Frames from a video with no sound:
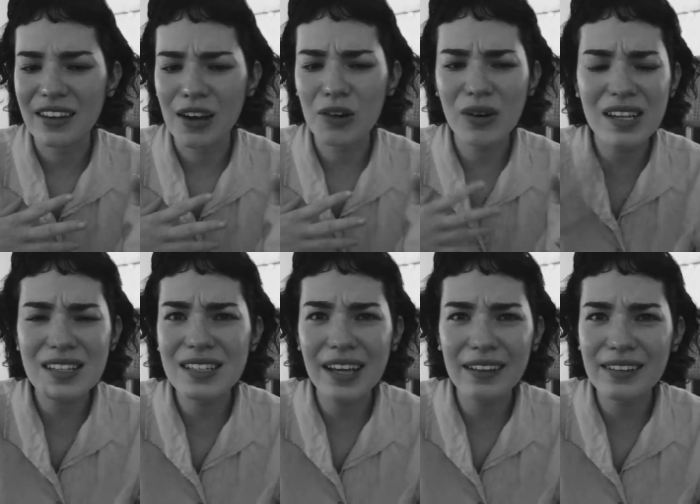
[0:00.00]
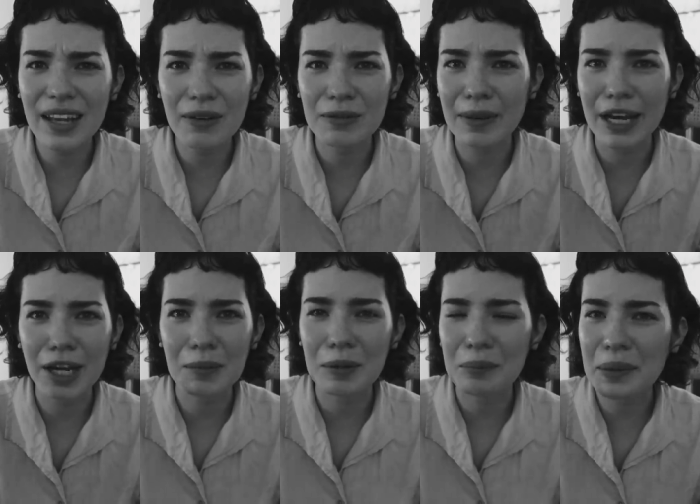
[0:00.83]
a crazy day today with my
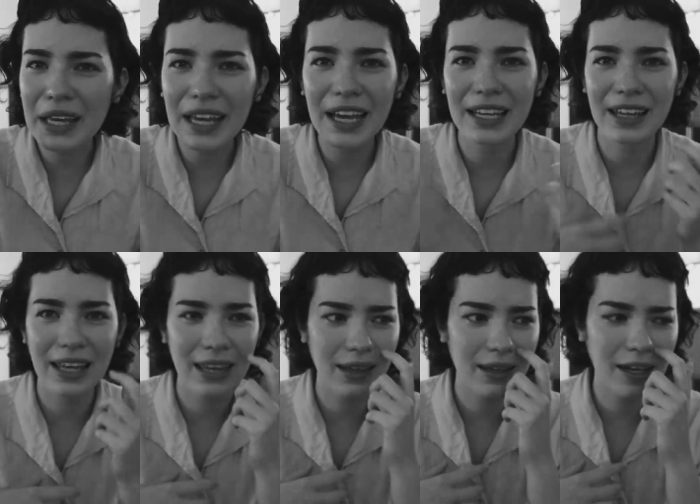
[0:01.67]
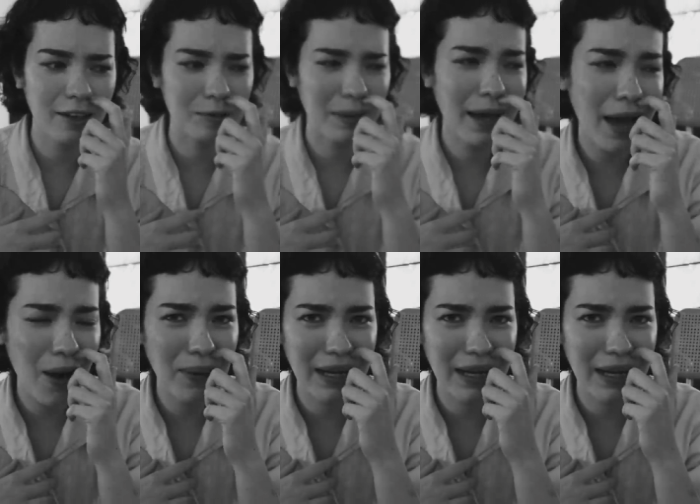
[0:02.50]
Airbnb, and they like kicked me out,